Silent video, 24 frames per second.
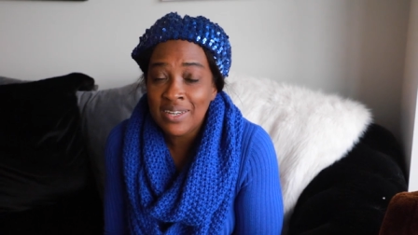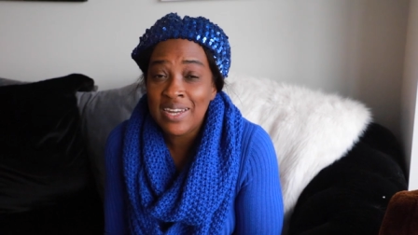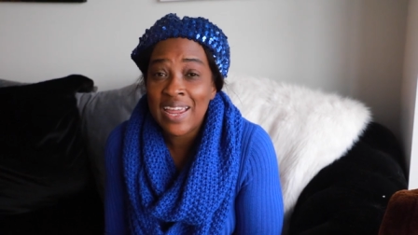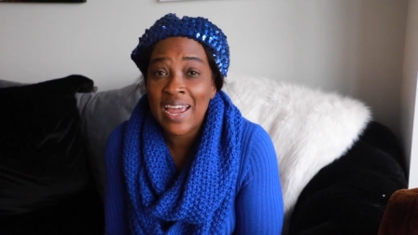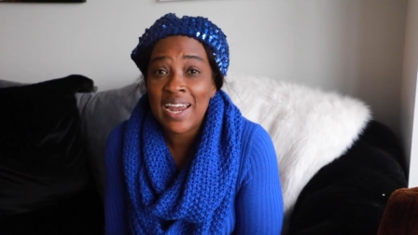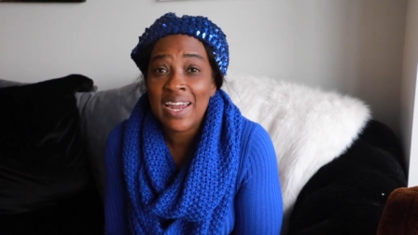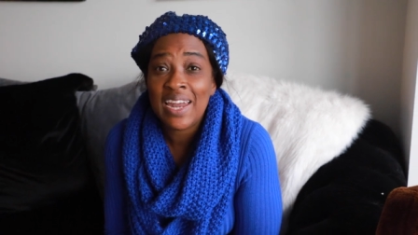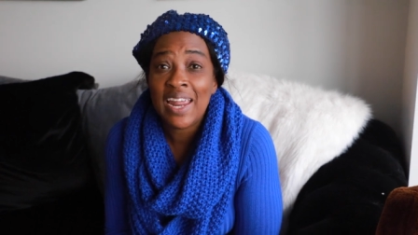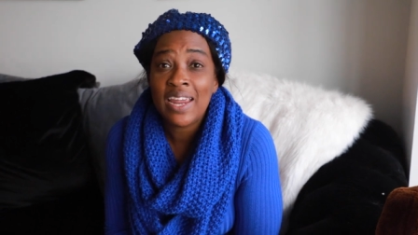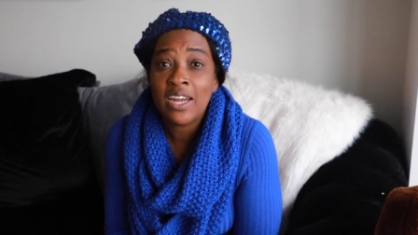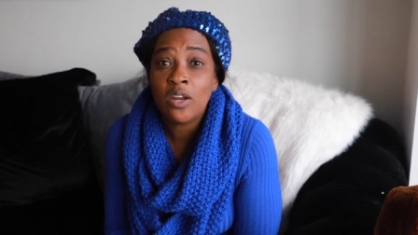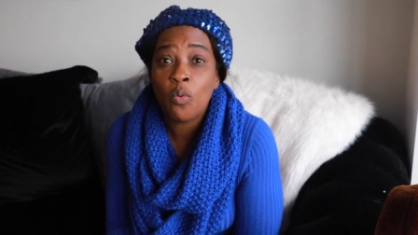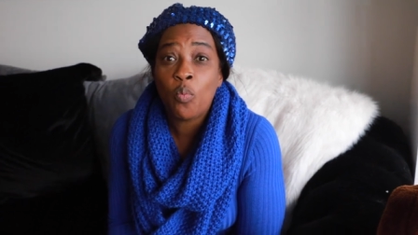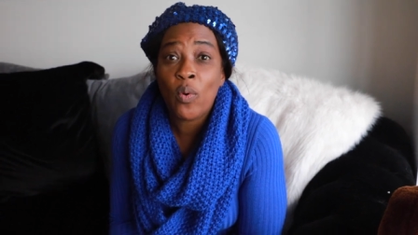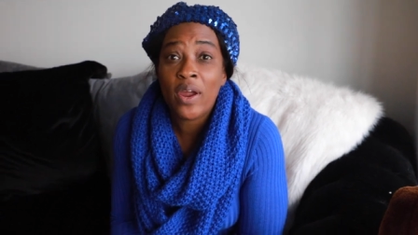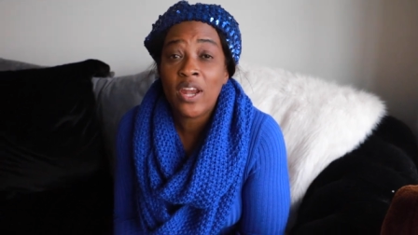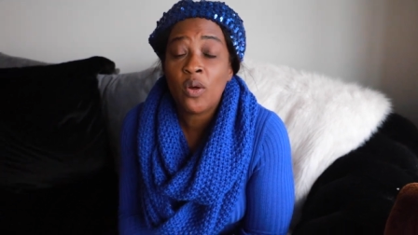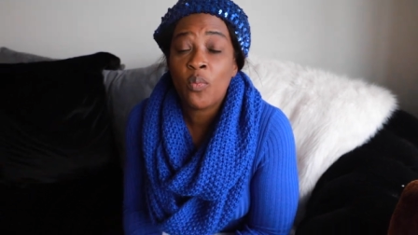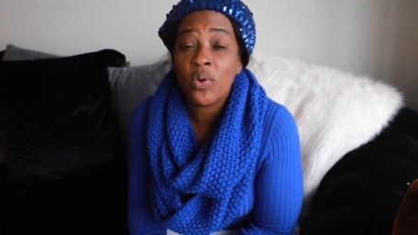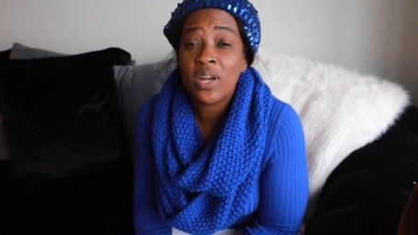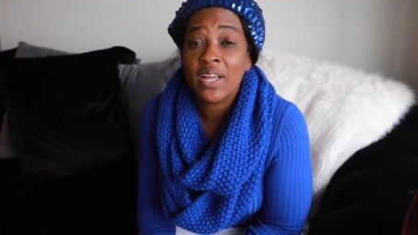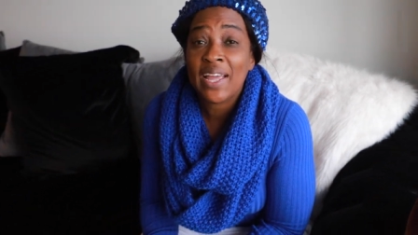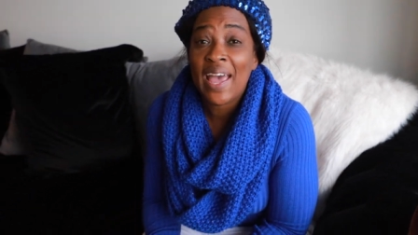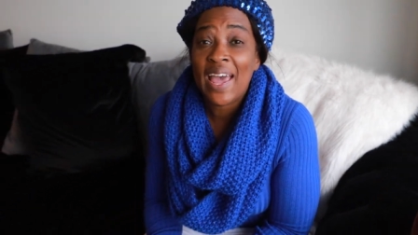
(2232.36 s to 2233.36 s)
That late, the
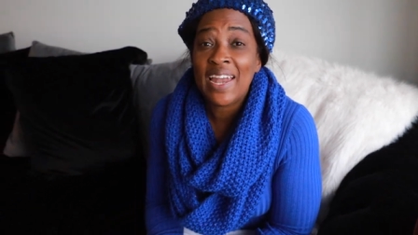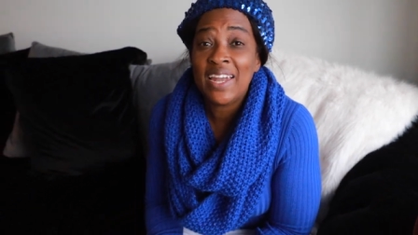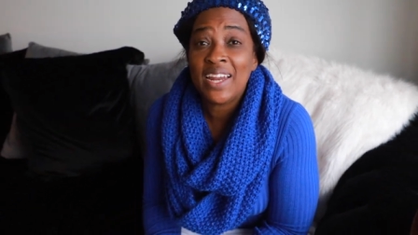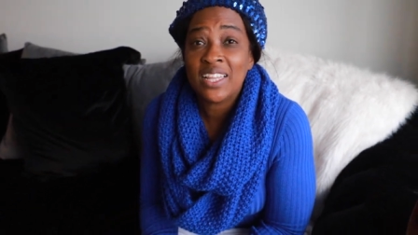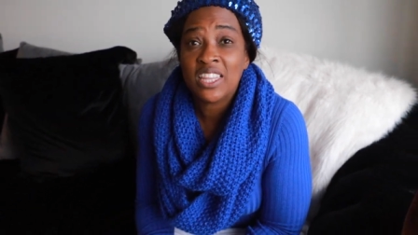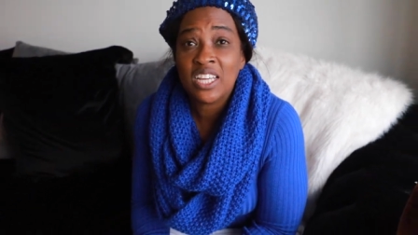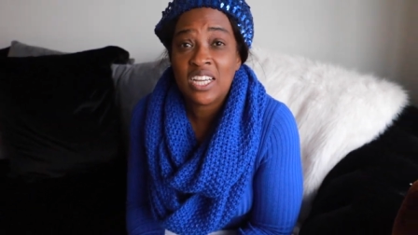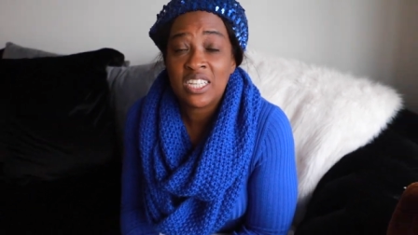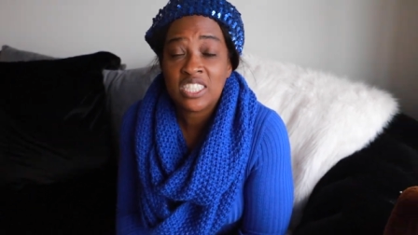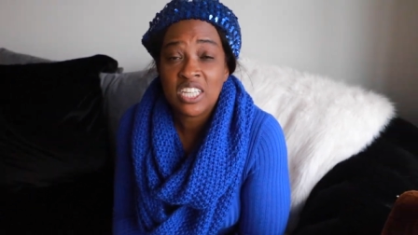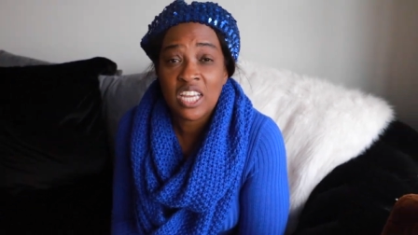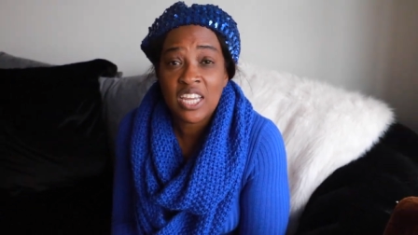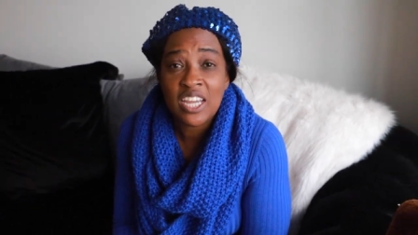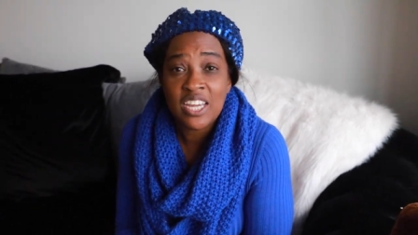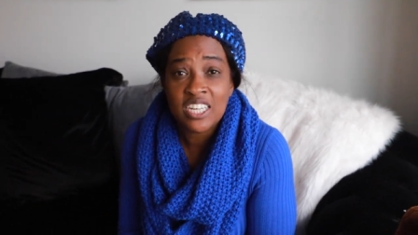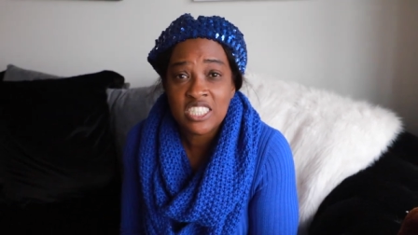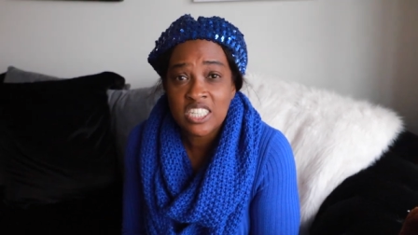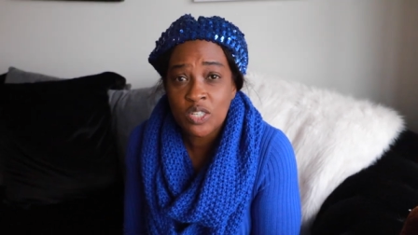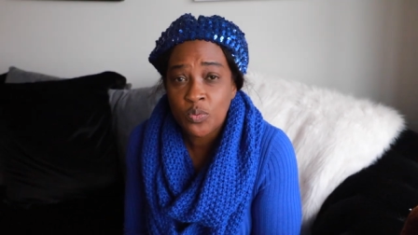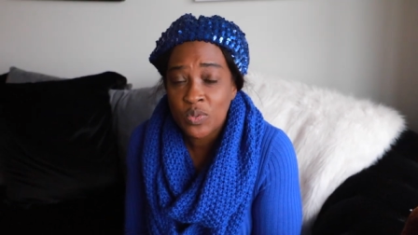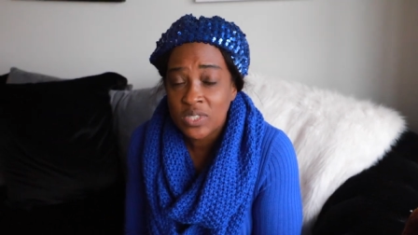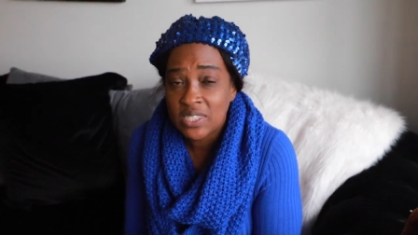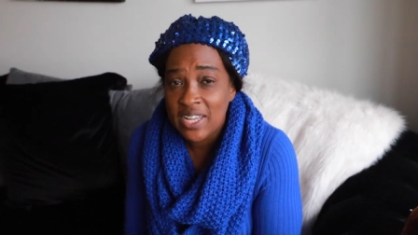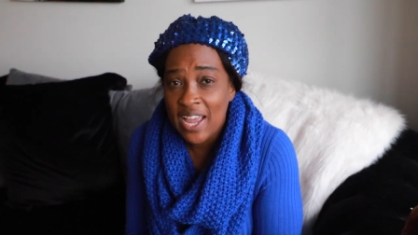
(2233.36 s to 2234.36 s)
waiter would have got nothing because her
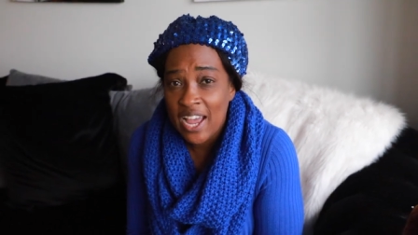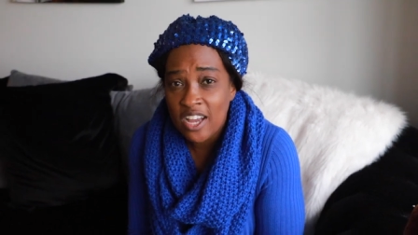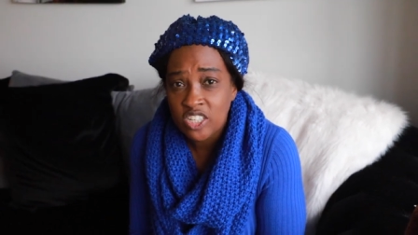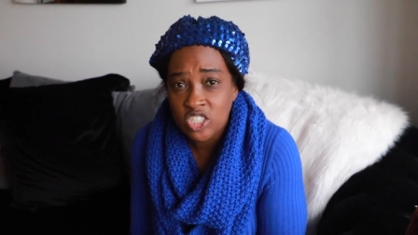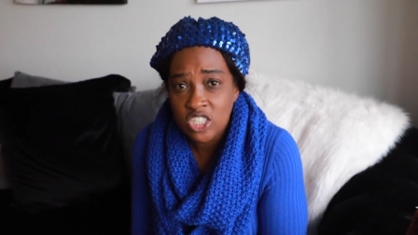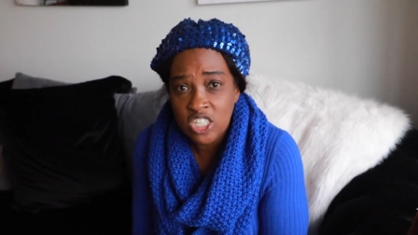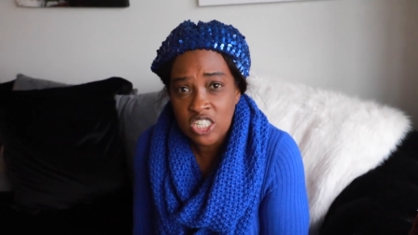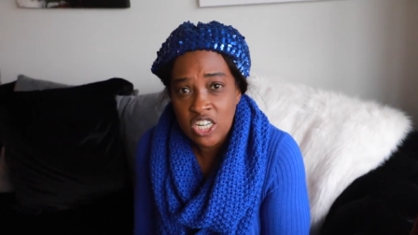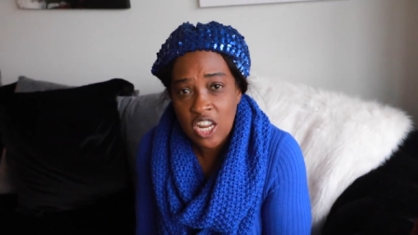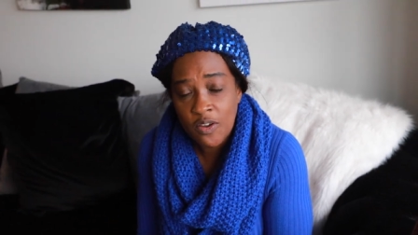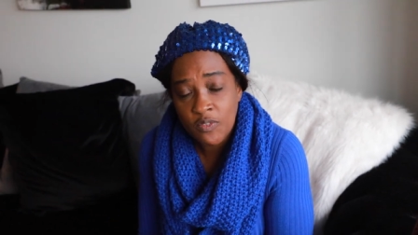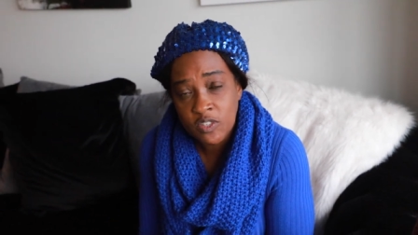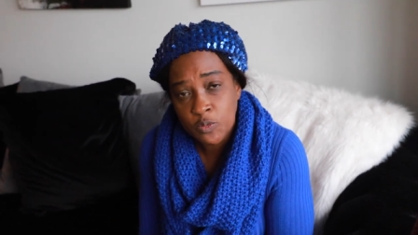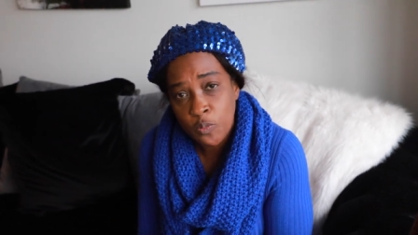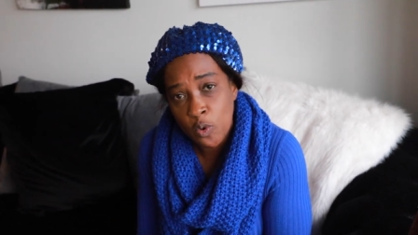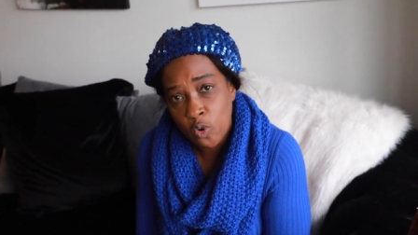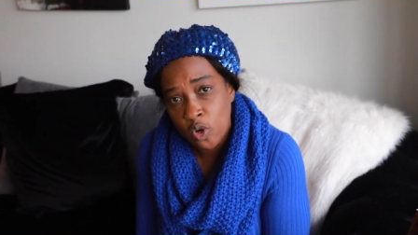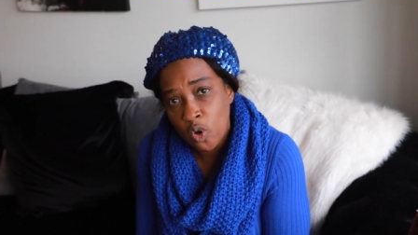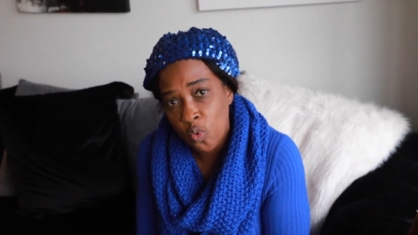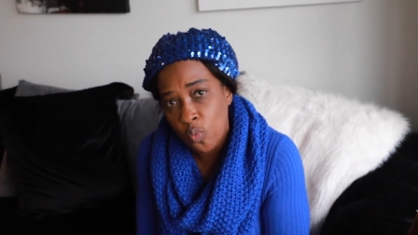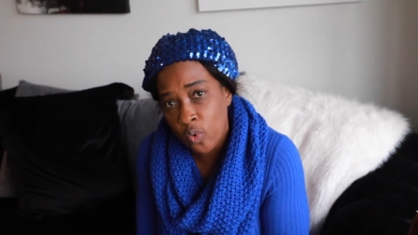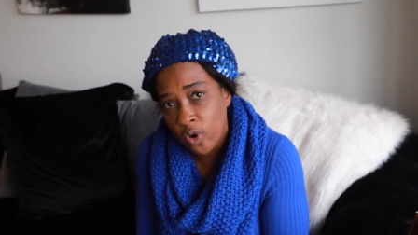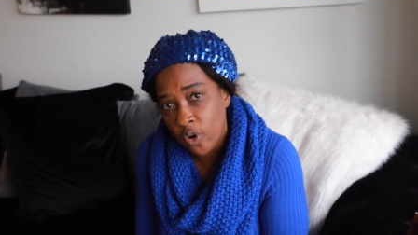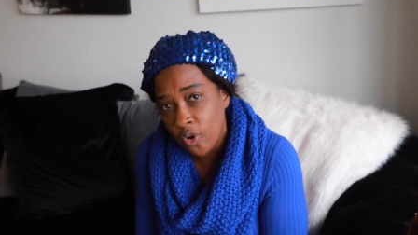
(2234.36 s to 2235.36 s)
energy was down. She never
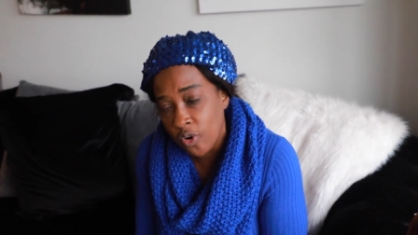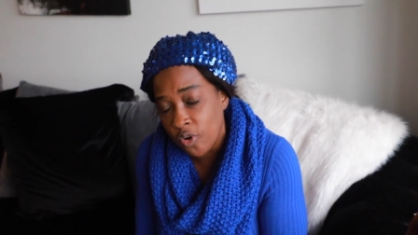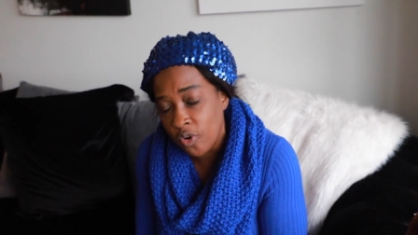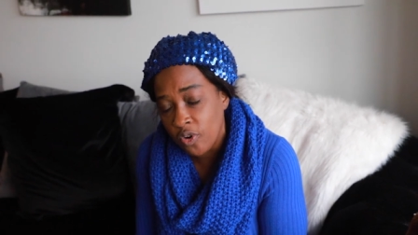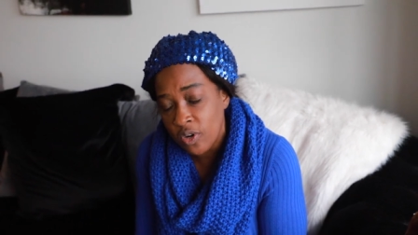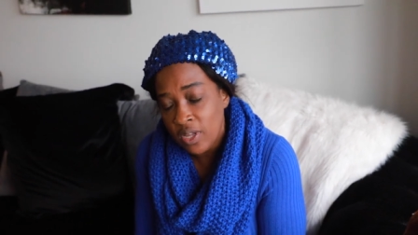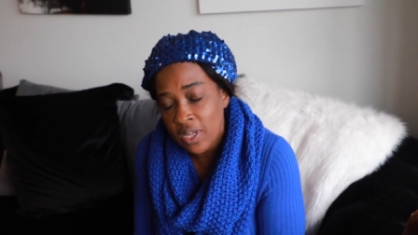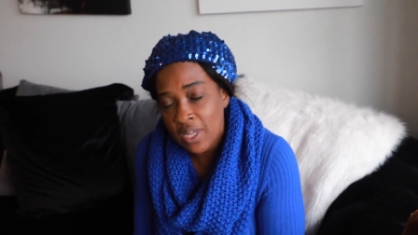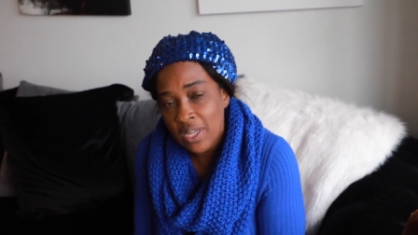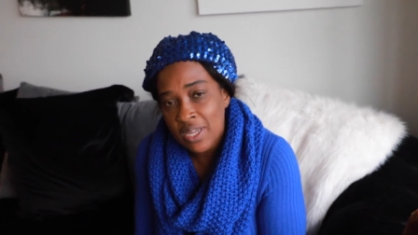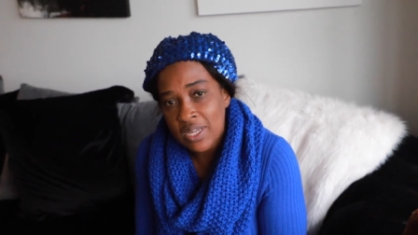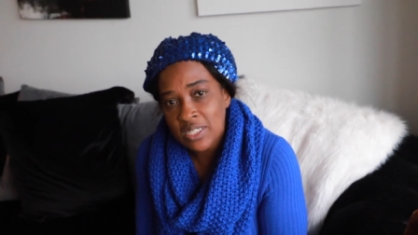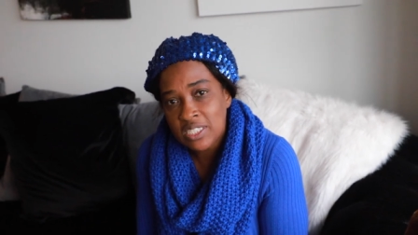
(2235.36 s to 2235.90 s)
spoke a word.